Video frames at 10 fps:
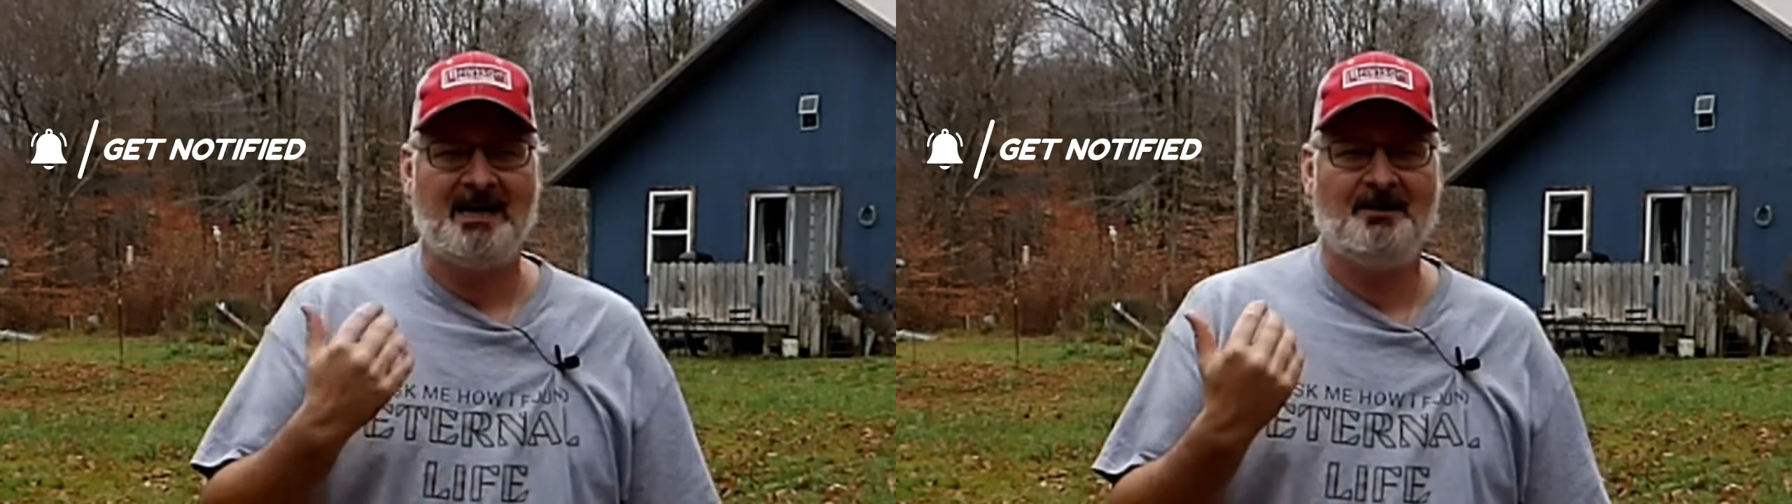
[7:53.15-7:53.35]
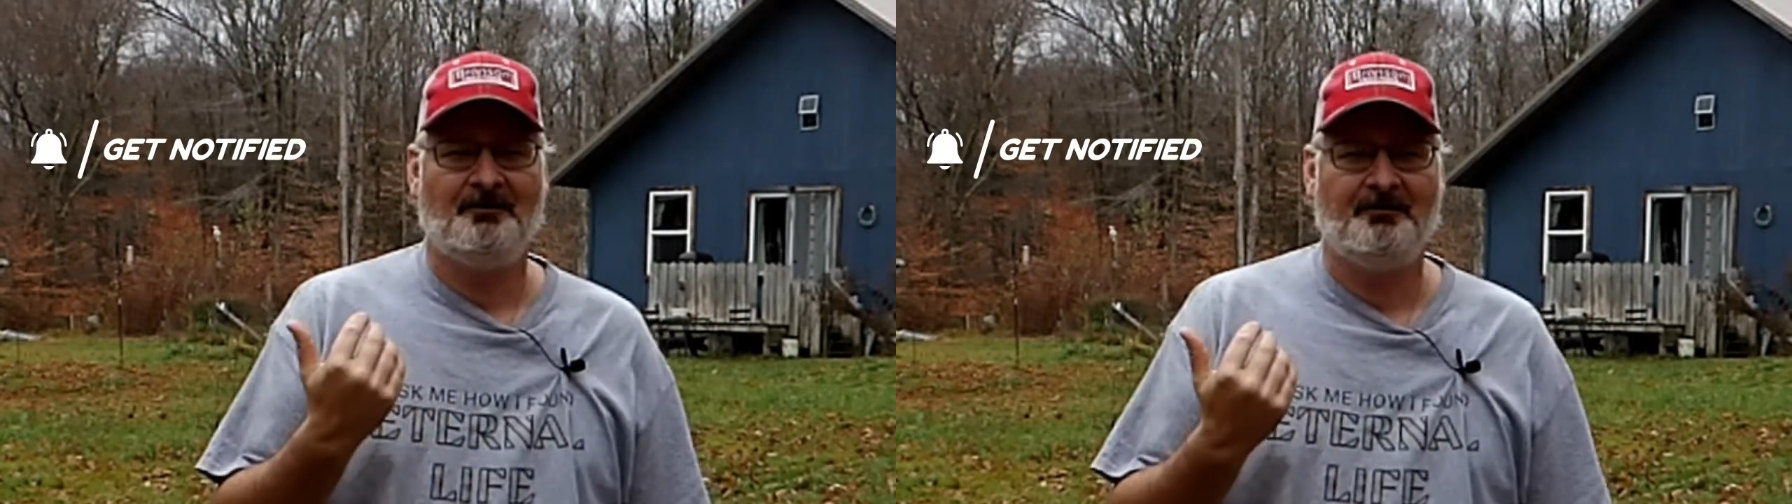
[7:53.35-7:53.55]

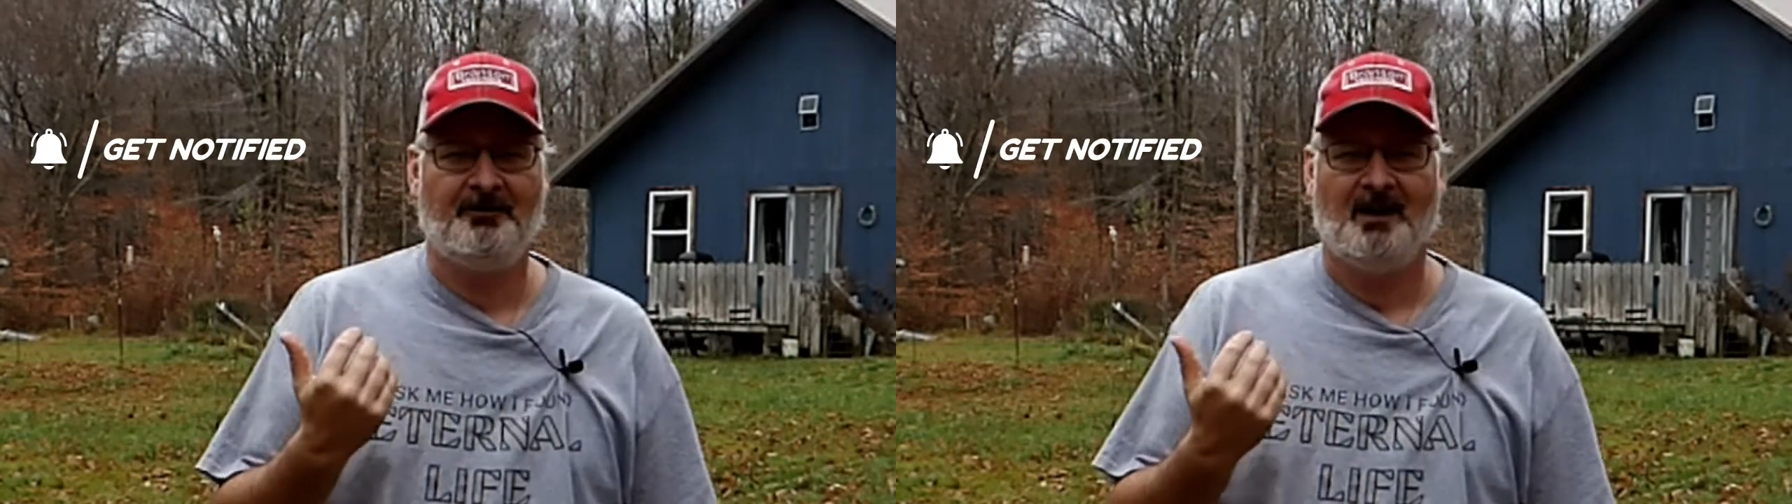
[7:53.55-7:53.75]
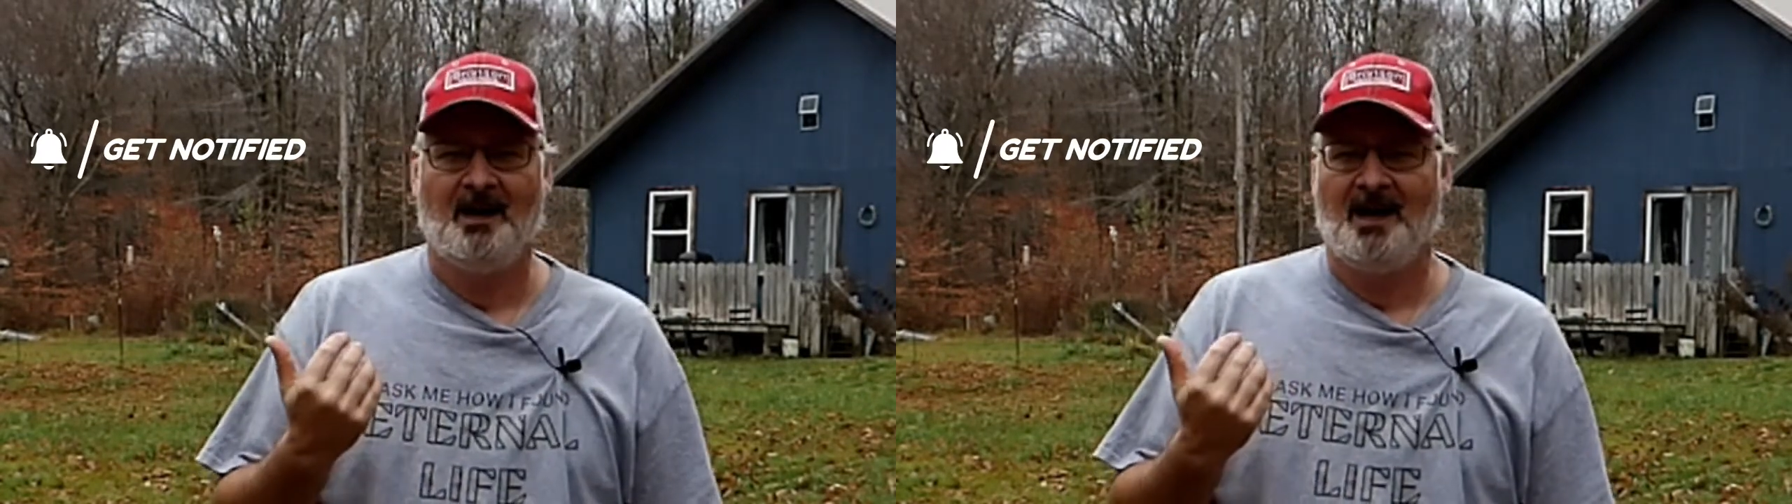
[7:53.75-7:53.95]
If
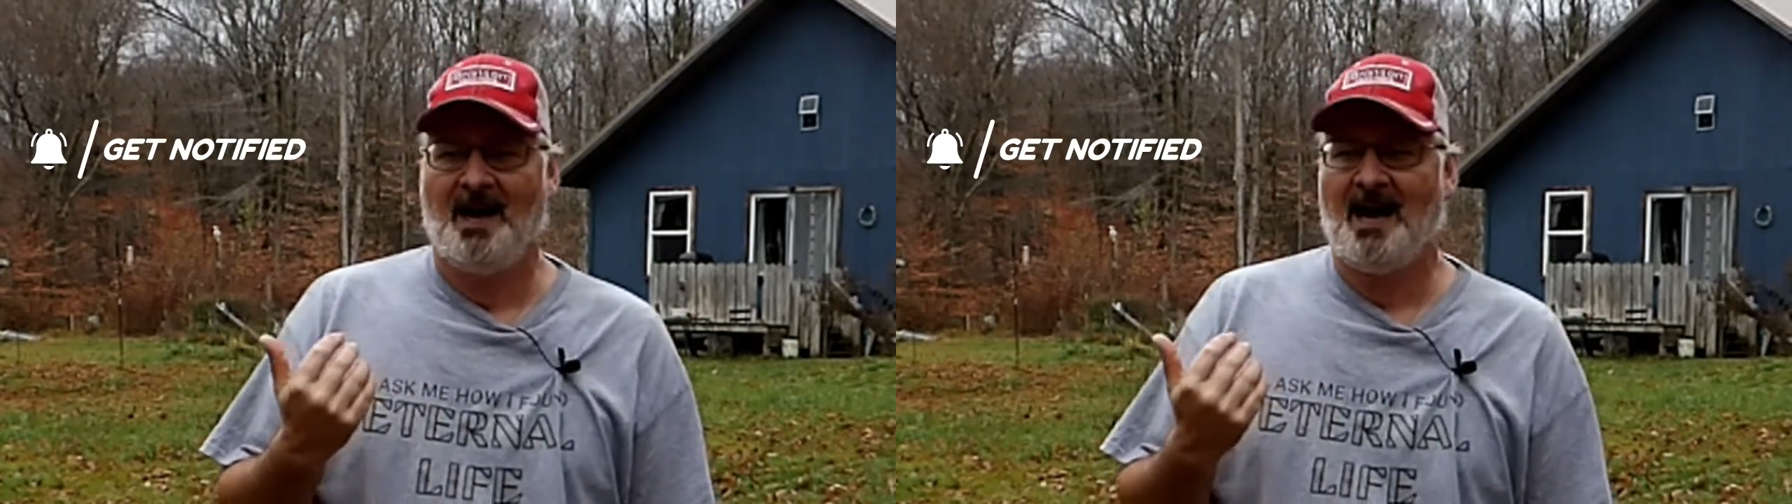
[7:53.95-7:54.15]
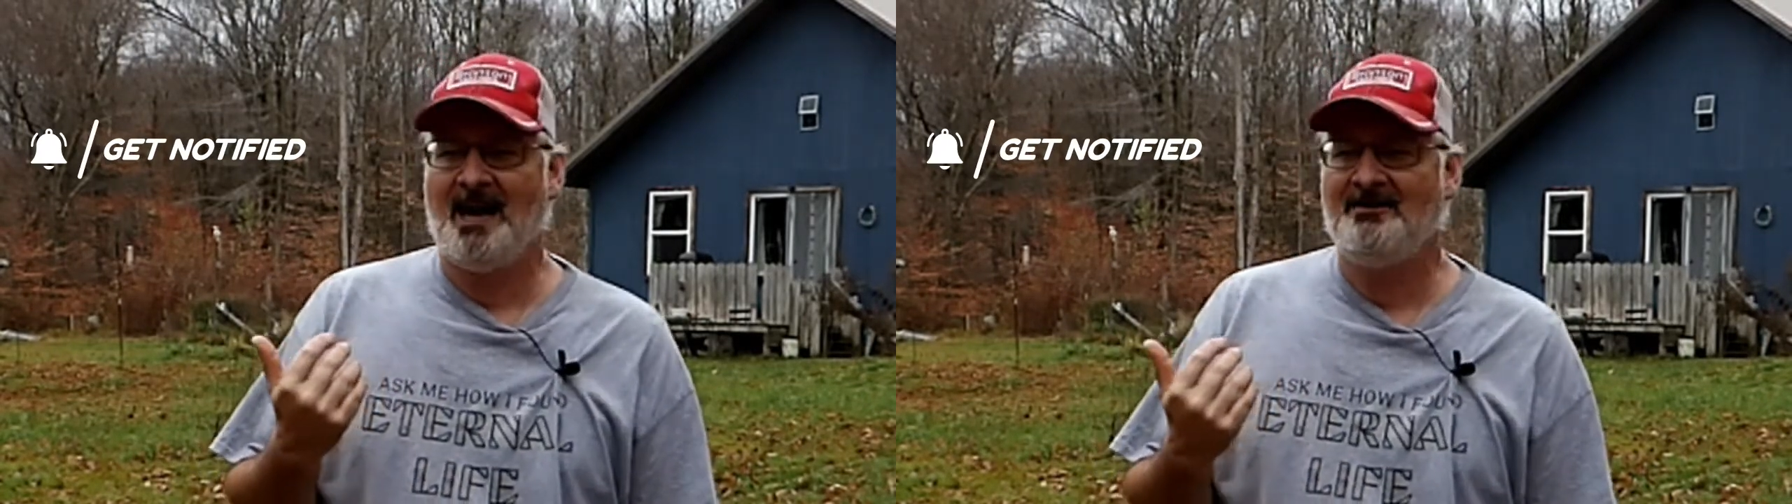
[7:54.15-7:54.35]

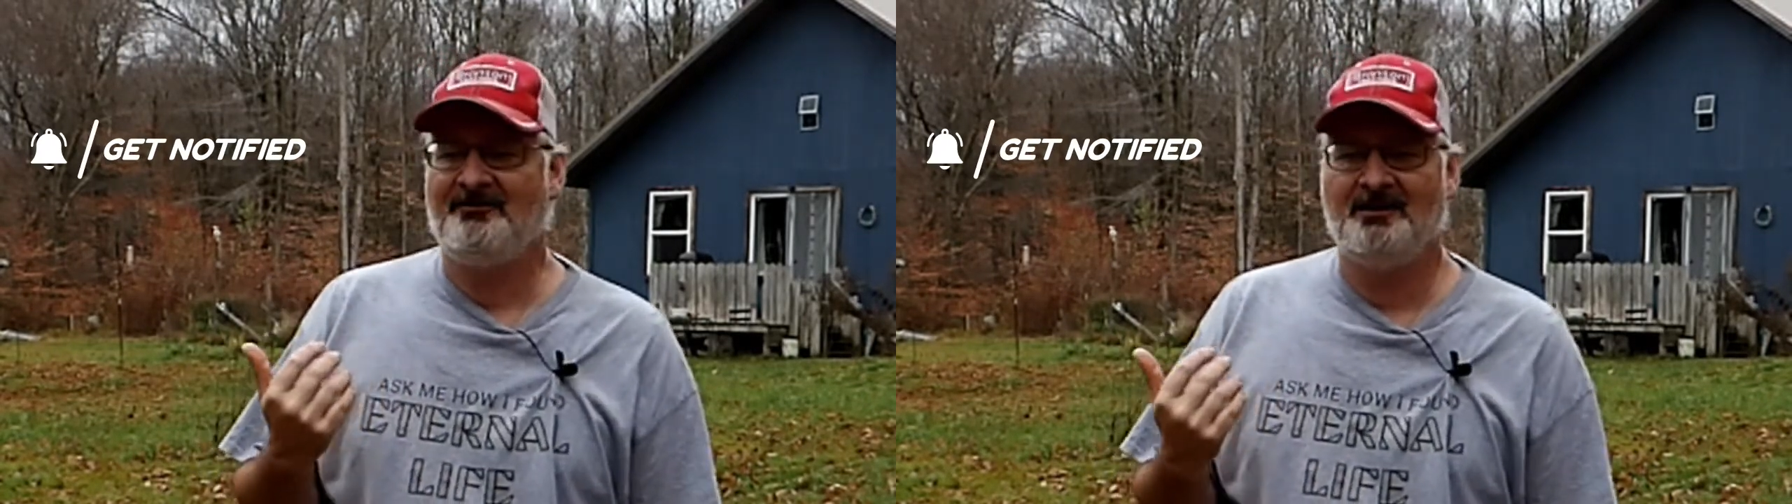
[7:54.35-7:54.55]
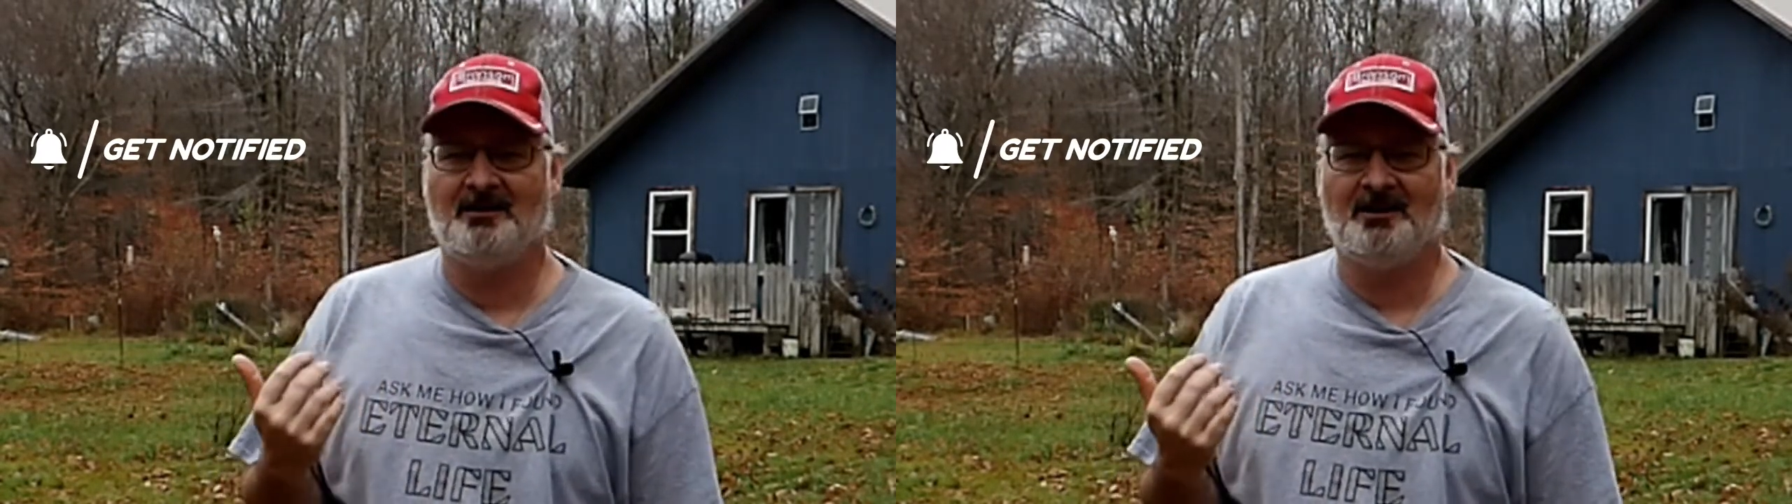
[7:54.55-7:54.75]
I
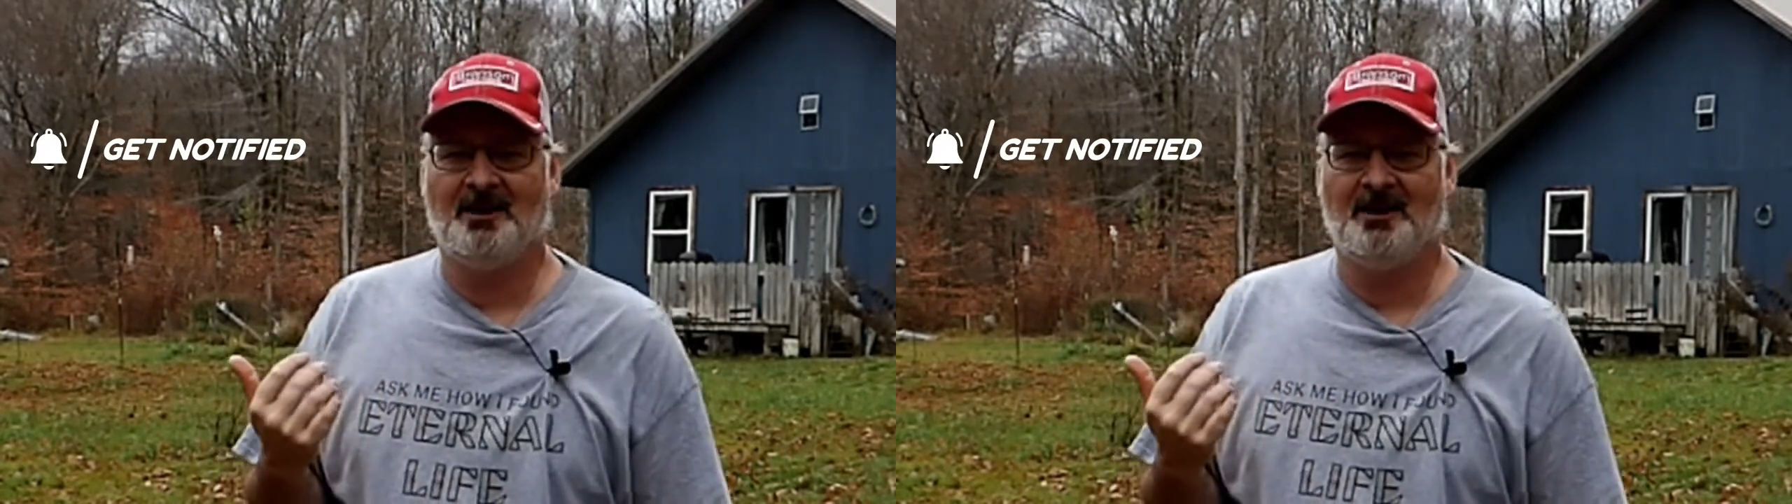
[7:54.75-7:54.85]
feel